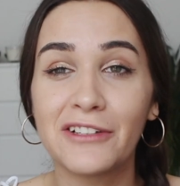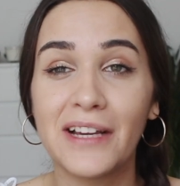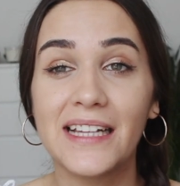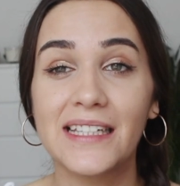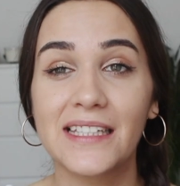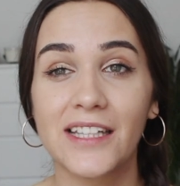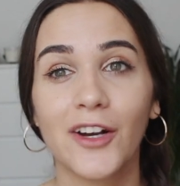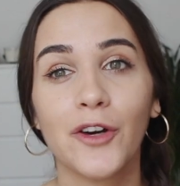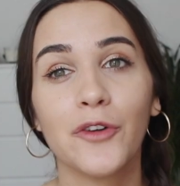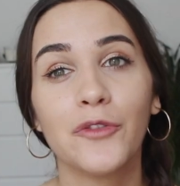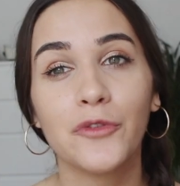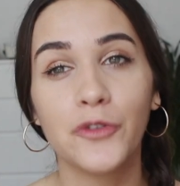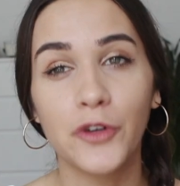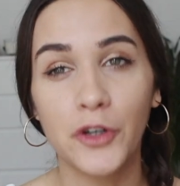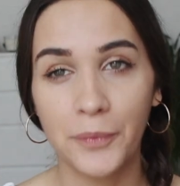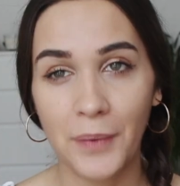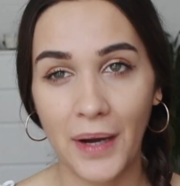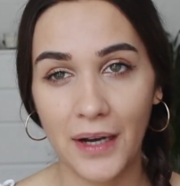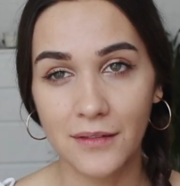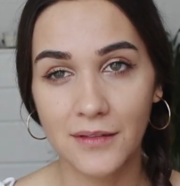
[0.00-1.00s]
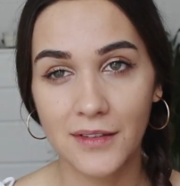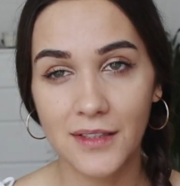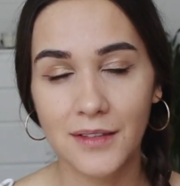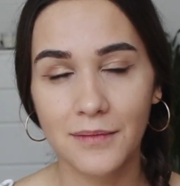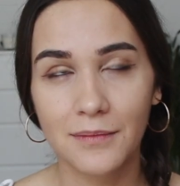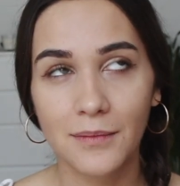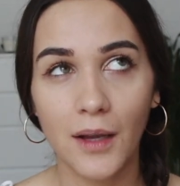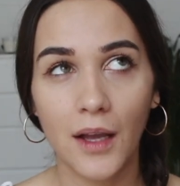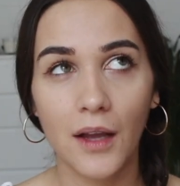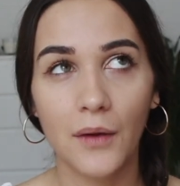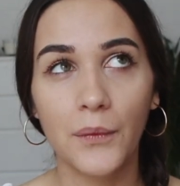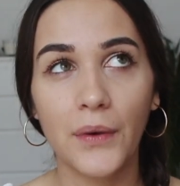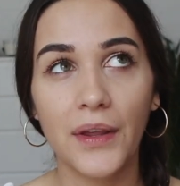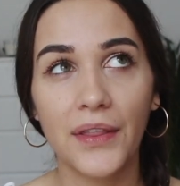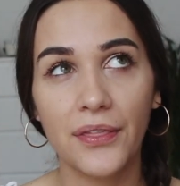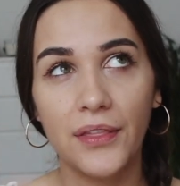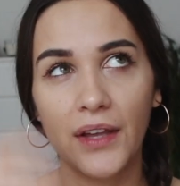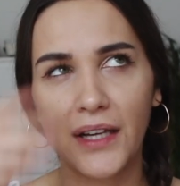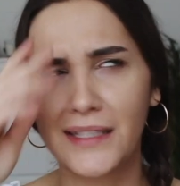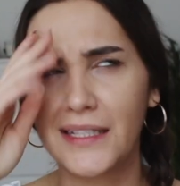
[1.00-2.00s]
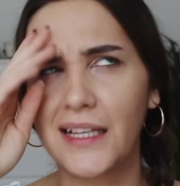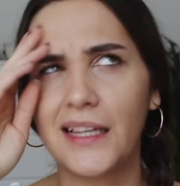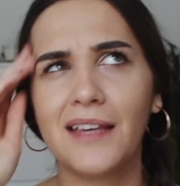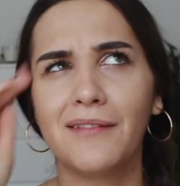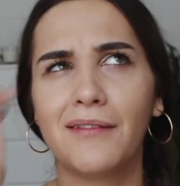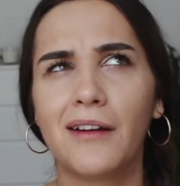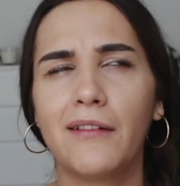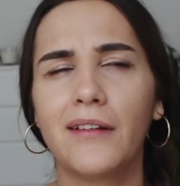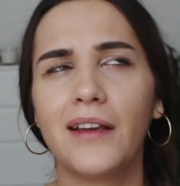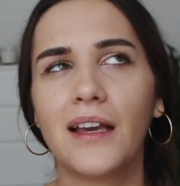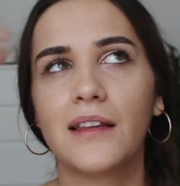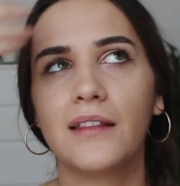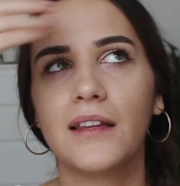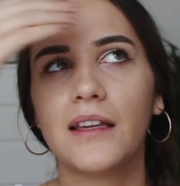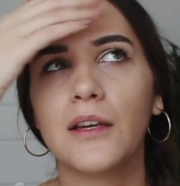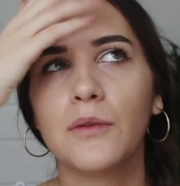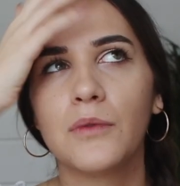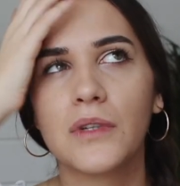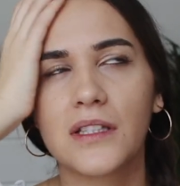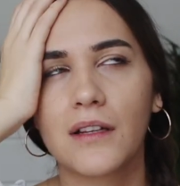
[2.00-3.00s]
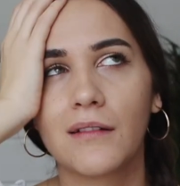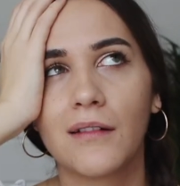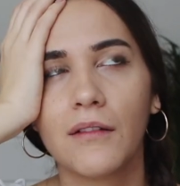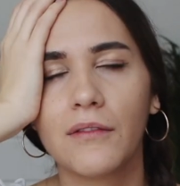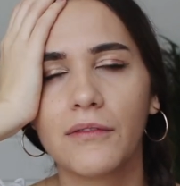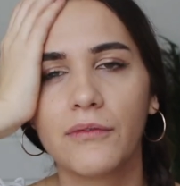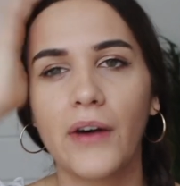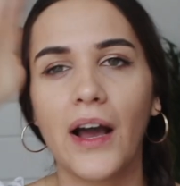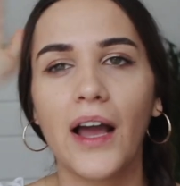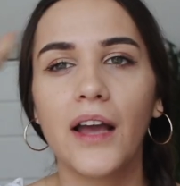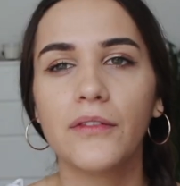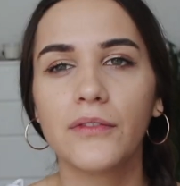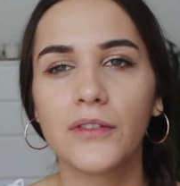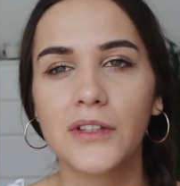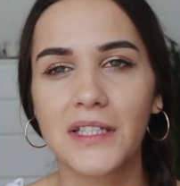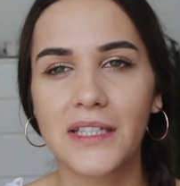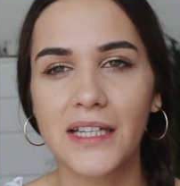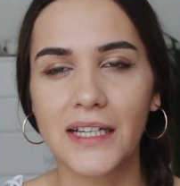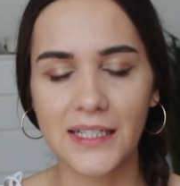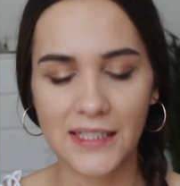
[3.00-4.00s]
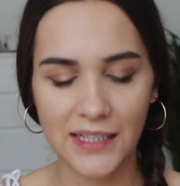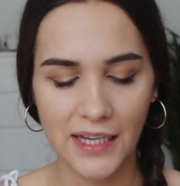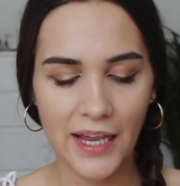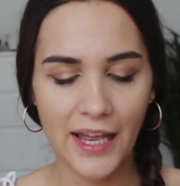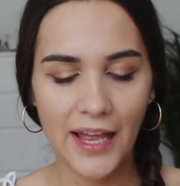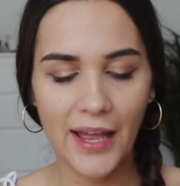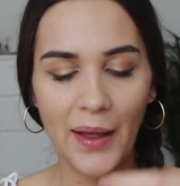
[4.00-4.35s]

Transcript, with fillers: dress £4 with delivery. I think it was around 5 or 6.